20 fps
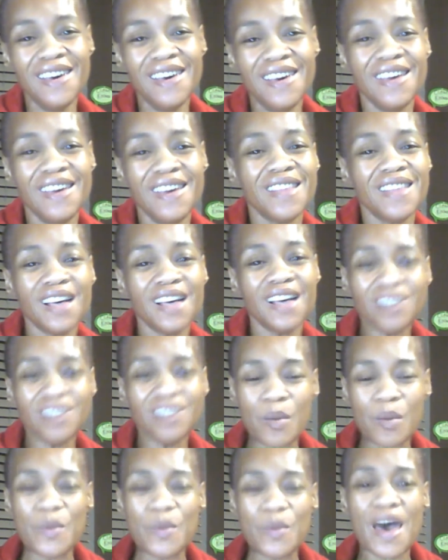That's
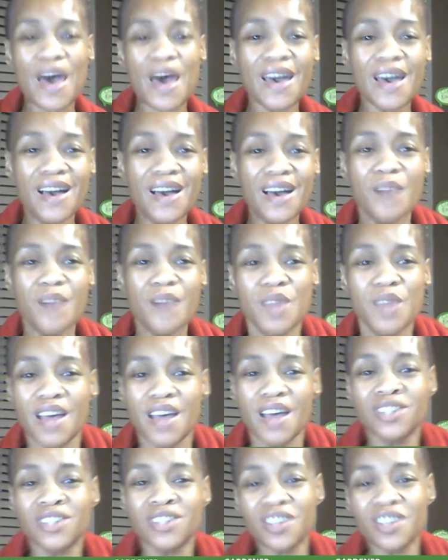a bad
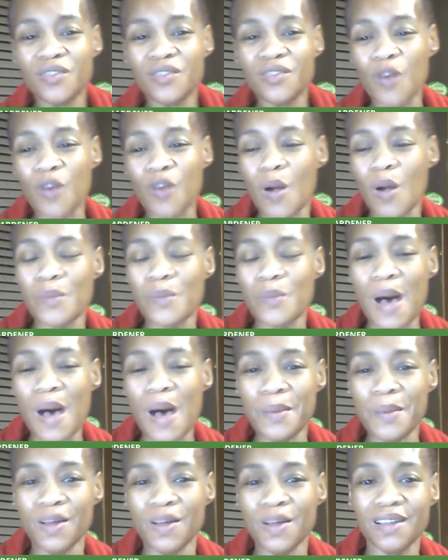combination for a
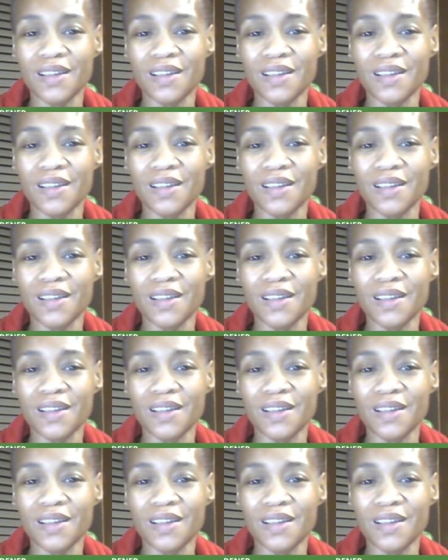mama